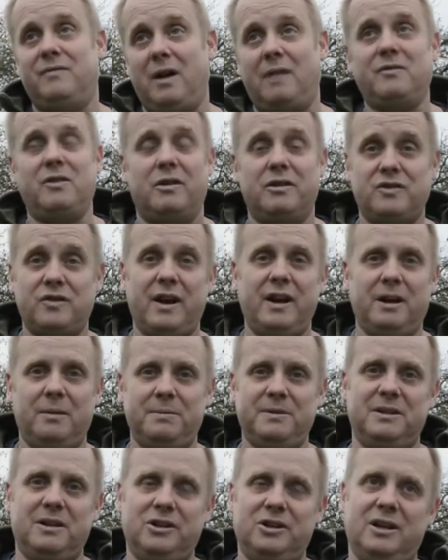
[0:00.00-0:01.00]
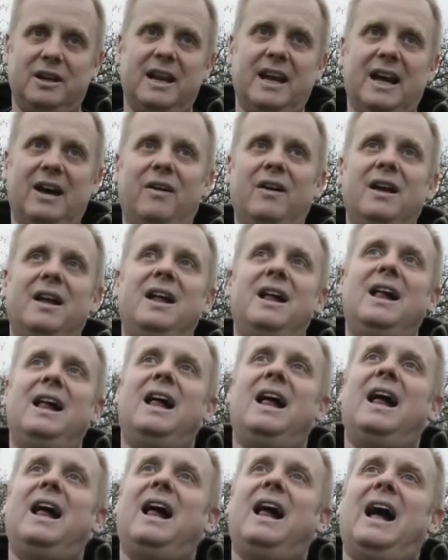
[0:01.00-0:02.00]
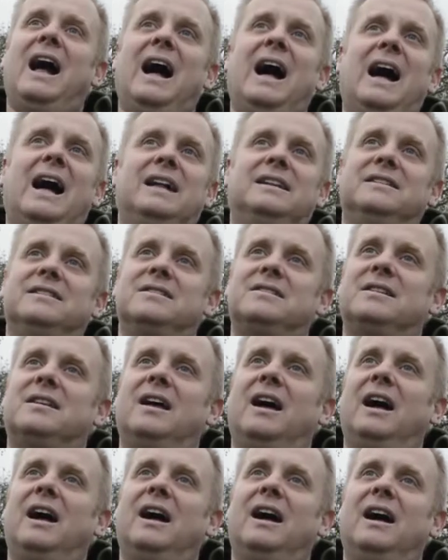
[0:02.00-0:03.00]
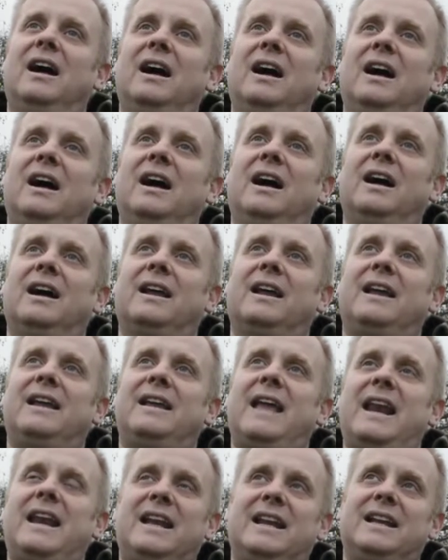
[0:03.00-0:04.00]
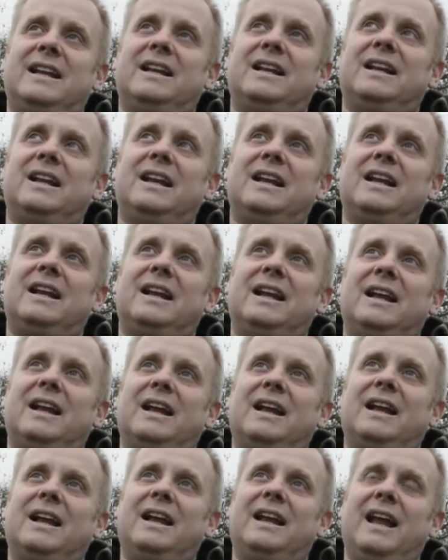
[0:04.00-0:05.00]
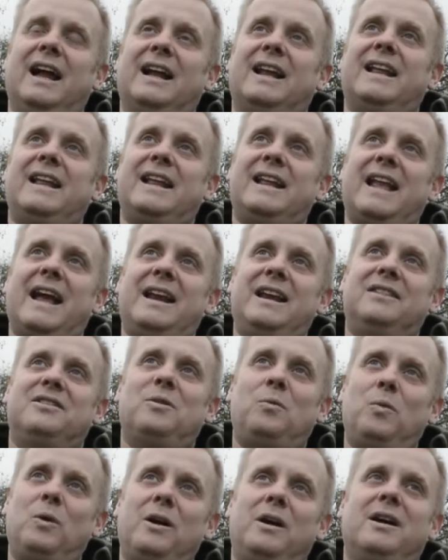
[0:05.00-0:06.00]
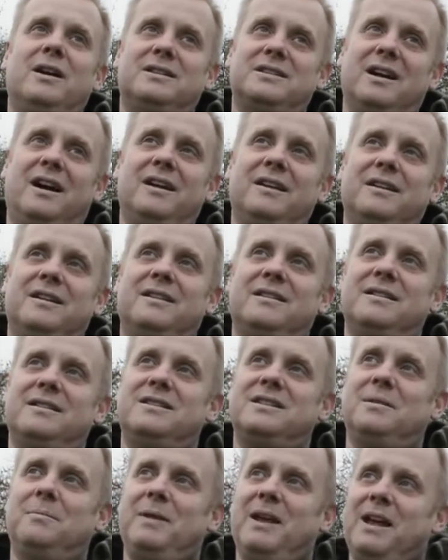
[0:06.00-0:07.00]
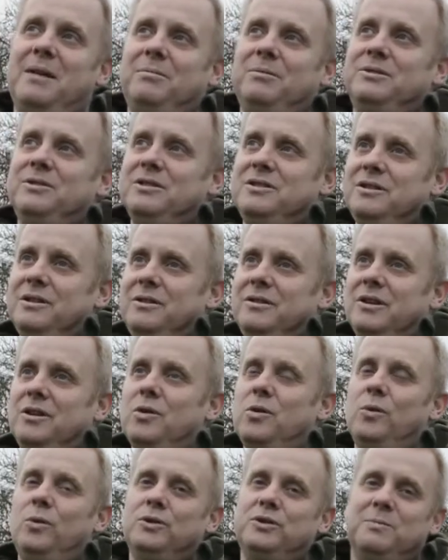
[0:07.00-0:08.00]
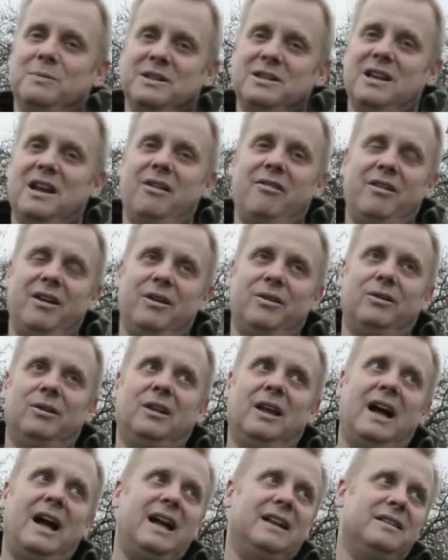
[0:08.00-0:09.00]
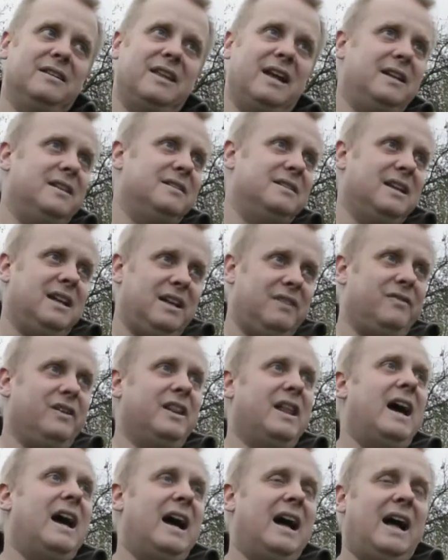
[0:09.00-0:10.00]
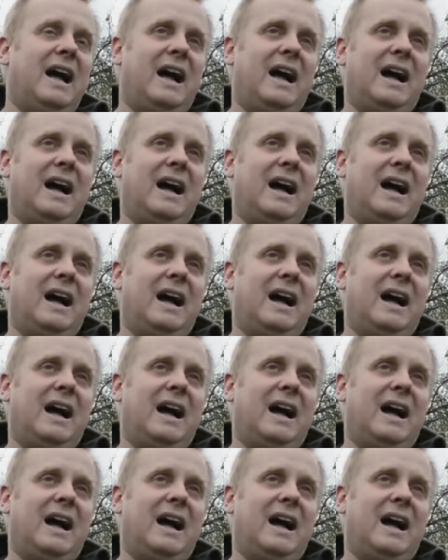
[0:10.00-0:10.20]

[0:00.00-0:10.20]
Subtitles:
got a training position now, and getting the work done to be able to do the course material and then deliver that